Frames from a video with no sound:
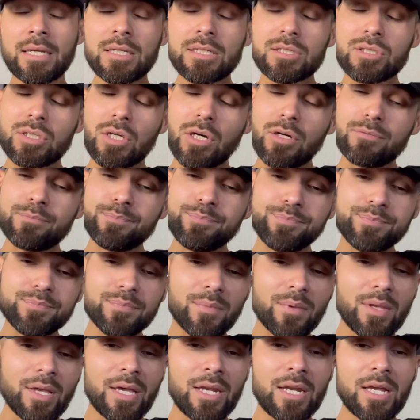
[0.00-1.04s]

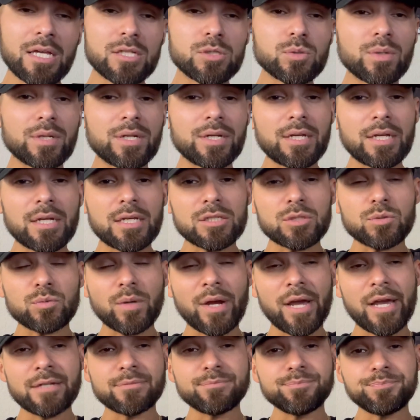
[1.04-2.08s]
So it is what it is,
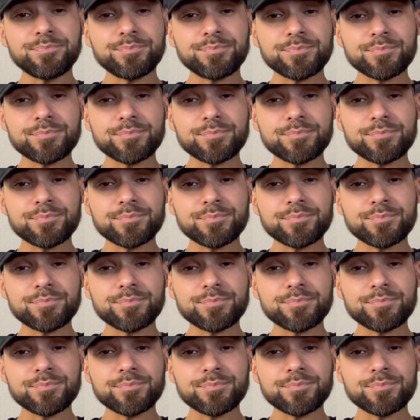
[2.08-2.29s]
right?